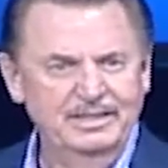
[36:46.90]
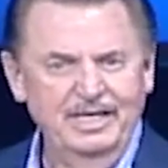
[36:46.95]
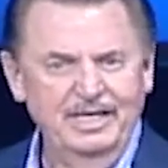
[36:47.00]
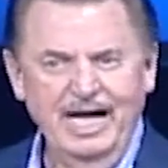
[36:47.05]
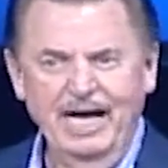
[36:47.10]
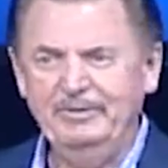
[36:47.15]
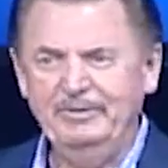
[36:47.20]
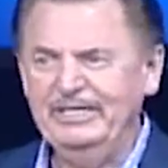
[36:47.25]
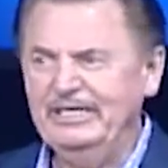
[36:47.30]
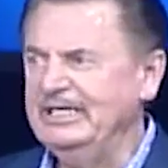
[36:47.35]

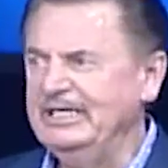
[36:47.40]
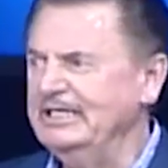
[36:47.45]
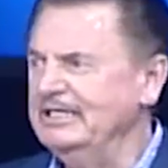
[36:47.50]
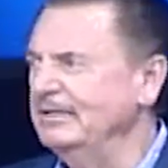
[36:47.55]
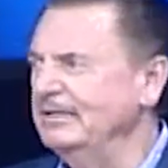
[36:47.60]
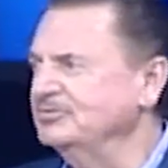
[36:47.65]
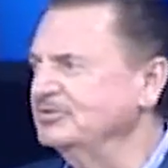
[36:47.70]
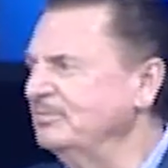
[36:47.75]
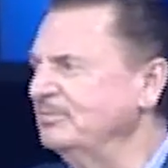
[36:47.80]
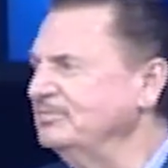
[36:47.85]
I bet they get
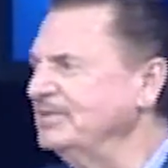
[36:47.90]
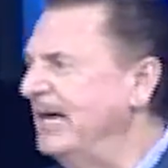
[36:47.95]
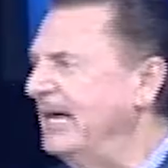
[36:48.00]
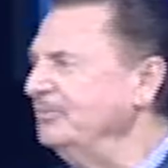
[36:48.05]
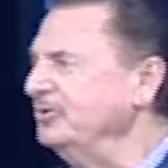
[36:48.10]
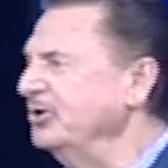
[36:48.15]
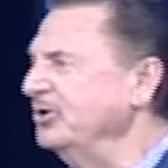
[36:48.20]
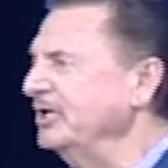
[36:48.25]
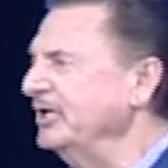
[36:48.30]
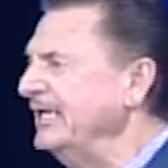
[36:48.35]
up sometime
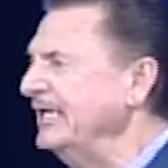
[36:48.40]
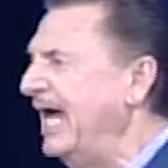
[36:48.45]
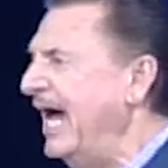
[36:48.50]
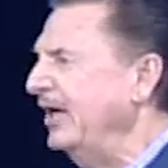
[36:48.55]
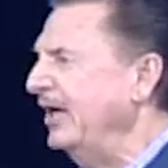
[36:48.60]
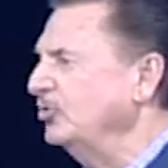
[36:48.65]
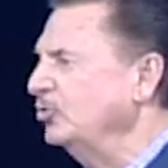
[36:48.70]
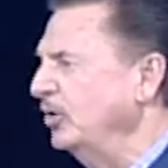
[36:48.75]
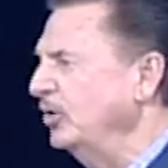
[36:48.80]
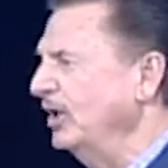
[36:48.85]
during the
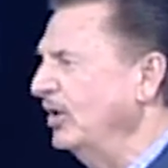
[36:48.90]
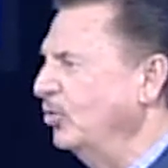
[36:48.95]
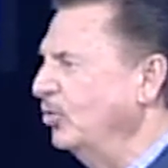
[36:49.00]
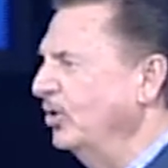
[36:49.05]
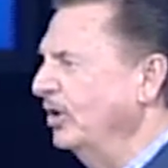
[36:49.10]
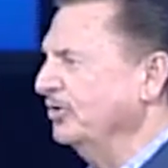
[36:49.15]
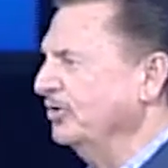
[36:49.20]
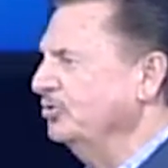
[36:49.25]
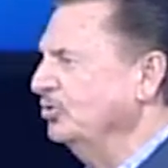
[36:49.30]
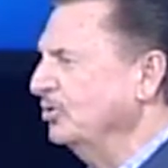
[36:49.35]
night, 12,
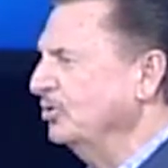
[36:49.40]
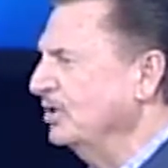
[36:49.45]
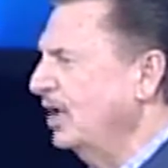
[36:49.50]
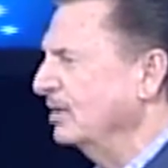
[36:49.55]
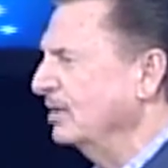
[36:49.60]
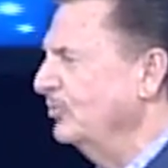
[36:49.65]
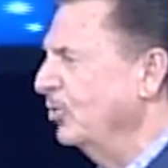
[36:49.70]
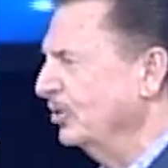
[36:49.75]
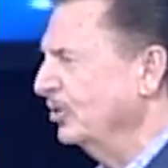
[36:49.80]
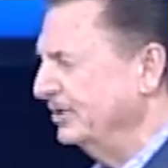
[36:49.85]
1, 2 o'clock
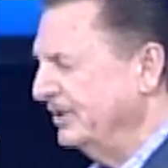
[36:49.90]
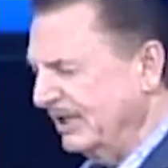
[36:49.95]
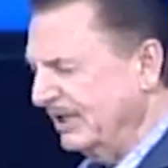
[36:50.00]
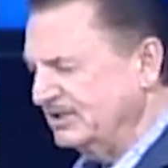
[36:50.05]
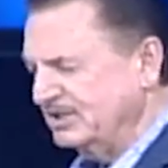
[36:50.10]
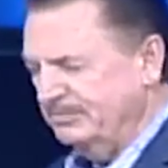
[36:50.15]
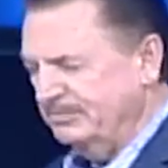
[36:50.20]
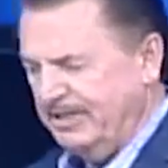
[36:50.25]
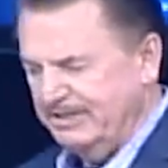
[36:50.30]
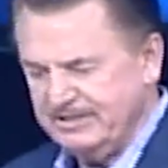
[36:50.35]
in the morning, take
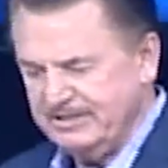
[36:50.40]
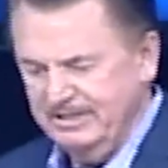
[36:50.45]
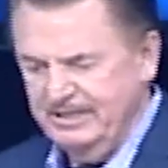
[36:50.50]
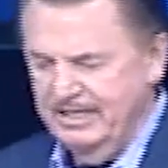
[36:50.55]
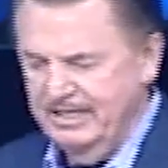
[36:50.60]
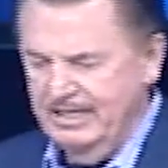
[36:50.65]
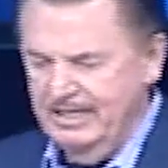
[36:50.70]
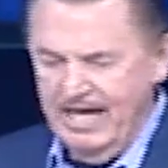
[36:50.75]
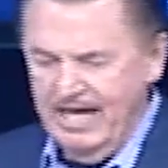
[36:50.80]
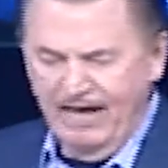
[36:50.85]
somebody and say,
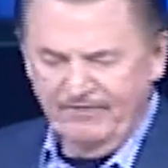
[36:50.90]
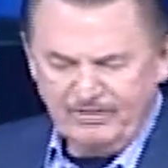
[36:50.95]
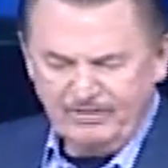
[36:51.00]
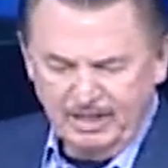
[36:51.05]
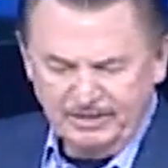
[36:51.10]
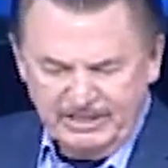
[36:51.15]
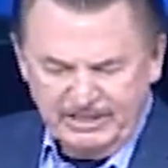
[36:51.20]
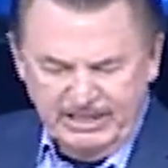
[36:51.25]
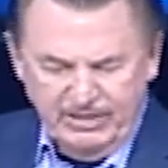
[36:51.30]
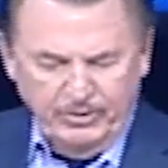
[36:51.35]
I
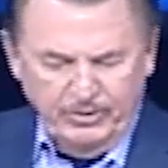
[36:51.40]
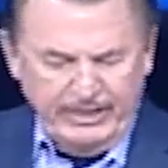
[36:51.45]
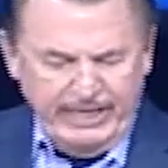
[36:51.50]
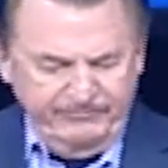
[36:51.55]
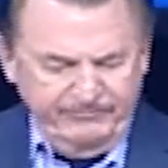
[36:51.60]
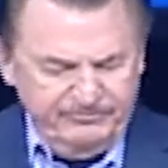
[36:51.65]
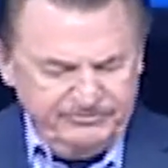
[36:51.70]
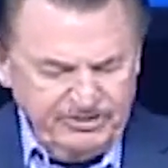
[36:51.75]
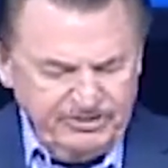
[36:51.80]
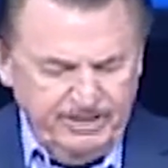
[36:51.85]
forgot to tell you what I
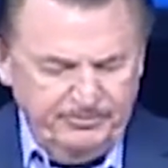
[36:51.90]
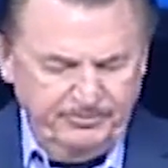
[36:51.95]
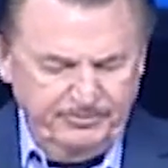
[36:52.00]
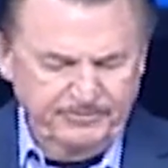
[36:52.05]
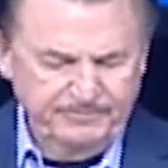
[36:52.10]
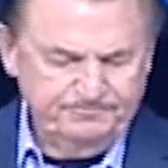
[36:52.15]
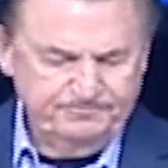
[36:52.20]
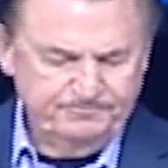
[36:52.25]
ate for supper.